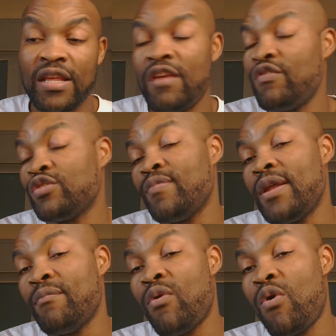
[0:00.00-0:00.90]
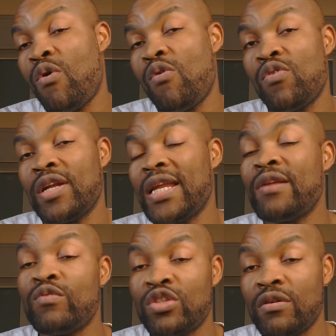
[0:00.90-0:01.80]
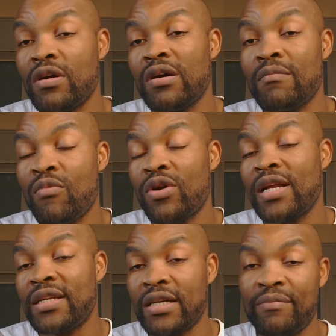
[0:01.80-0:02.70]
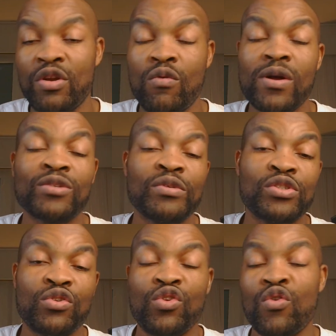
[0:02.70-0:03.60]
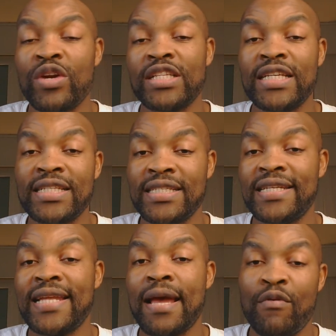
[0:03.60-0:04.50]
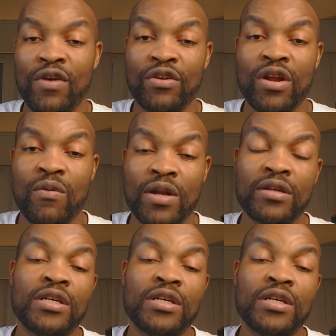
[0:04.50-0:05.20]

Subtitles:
If you spend more than more than 3 minutes or one question, you're already eating the time of another one.